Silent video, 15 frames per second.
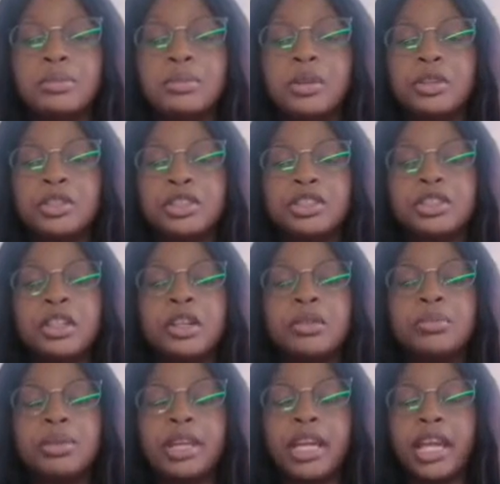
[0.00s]
emotional,
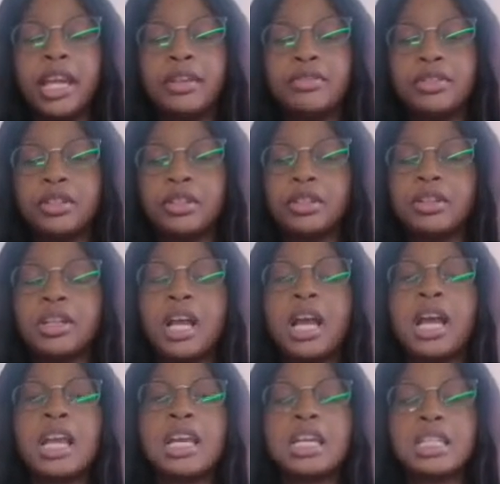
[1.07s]
behavioral,
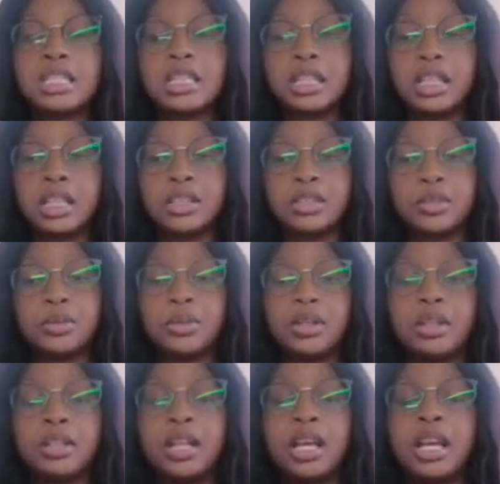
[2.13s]

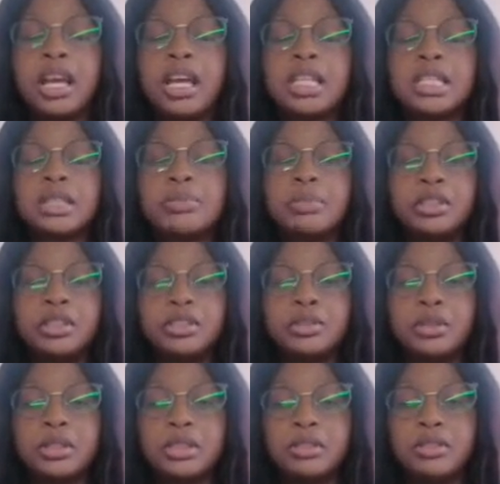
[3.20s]
intellectual, and
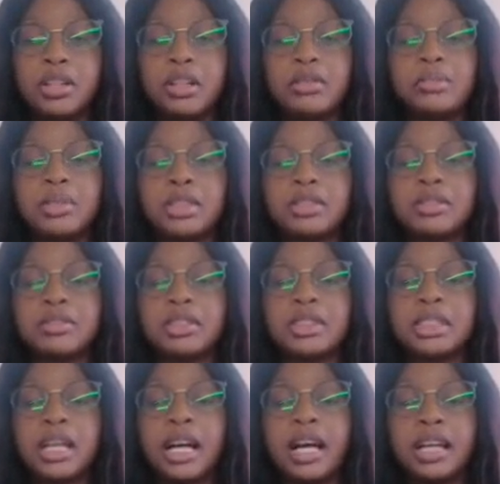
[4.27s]
spiritual development of a
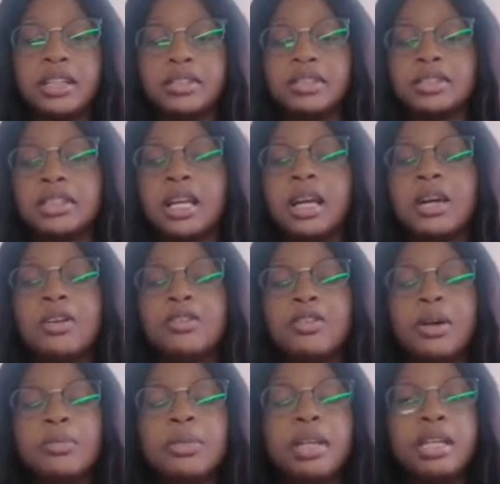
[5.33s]
child
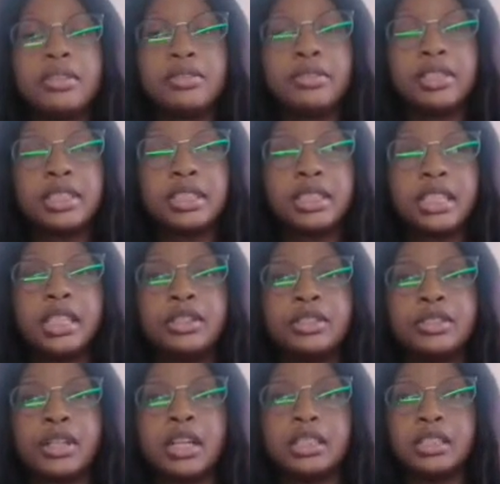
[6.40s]
from infancy
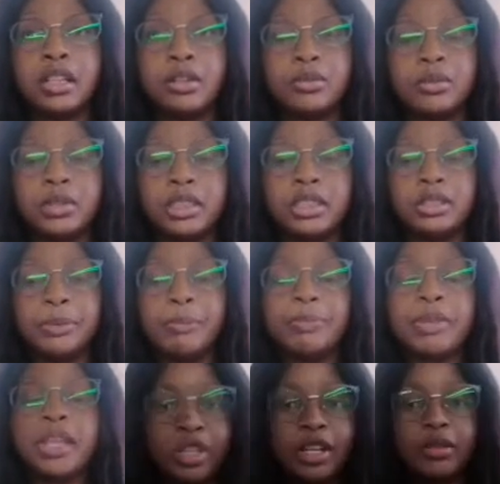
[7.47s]
to adulthood.
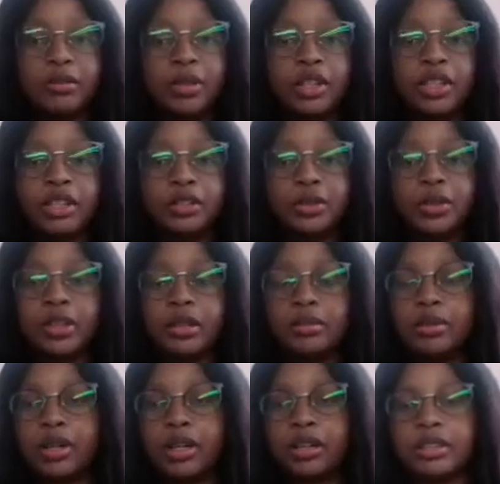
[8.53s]
So now I'm going to talk
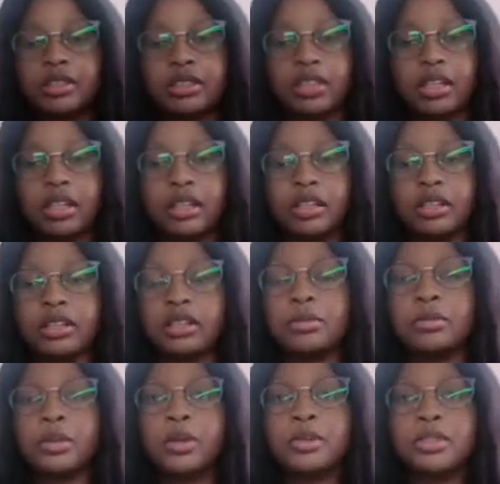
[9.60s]
about the
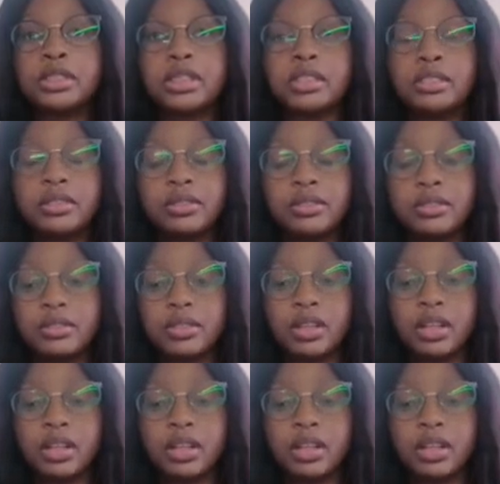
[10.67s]
motive